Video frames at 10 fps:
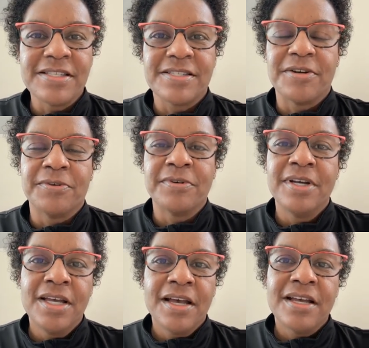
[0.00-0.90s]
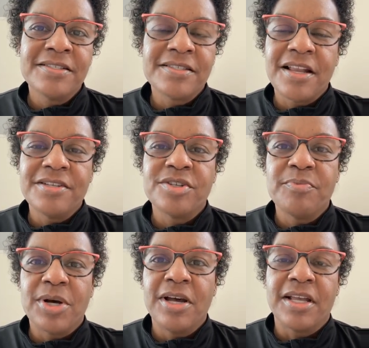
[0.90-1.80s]
So I just thought I'd
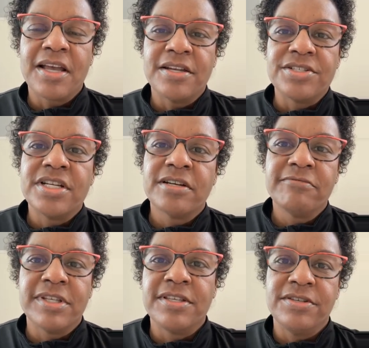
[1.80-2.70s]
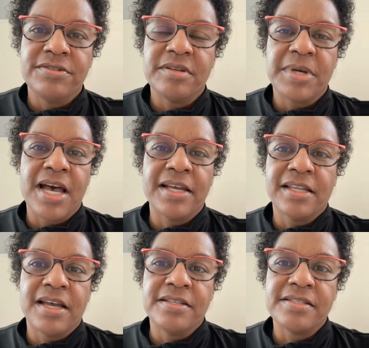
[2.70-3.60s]
jump on and kind of share with you some
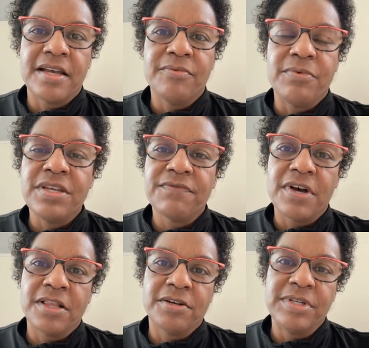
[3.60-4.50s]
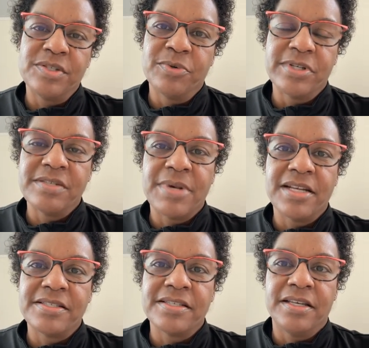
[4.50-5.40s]
guidelines that we follow in sports
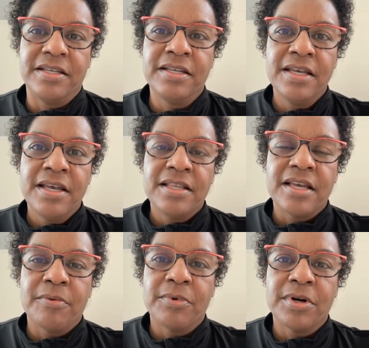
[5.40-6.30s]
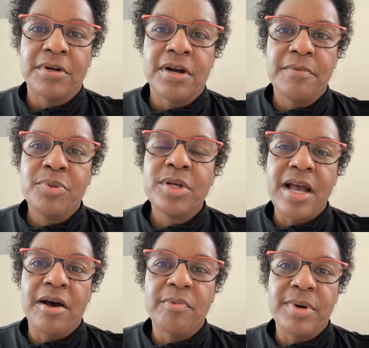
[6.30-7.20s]
medicine that were put
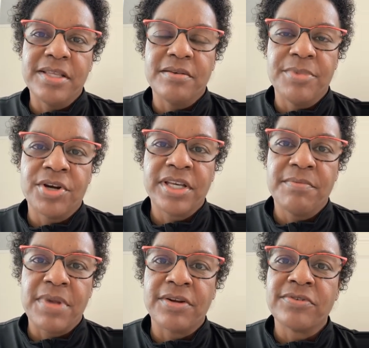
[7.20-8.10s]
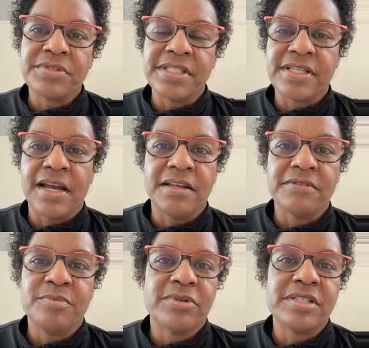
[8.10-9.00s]
out by the American Medical Society of
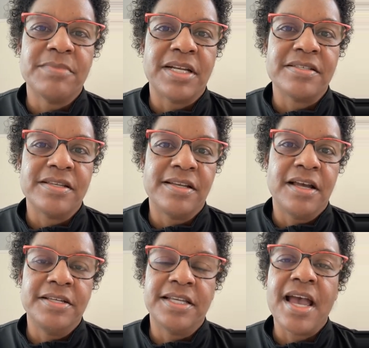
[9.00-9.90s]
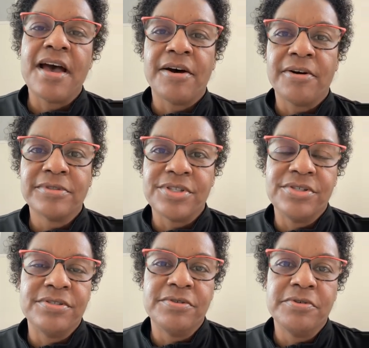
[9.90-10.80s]
Sports Medicine in how
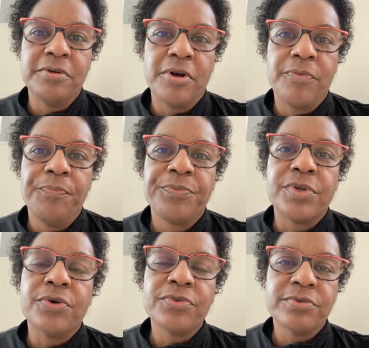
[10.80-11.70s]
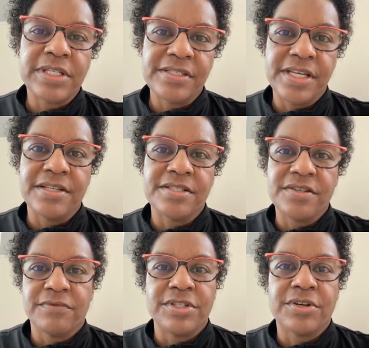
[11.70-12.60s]
to go through the stages
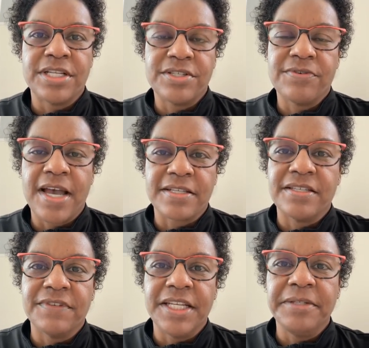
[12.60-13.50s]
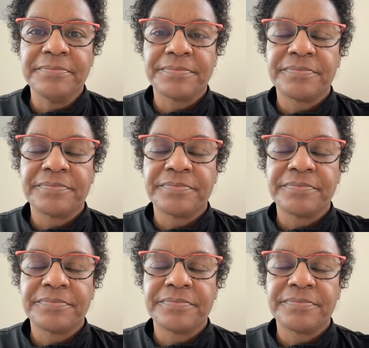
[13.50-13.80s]
of returning to activity.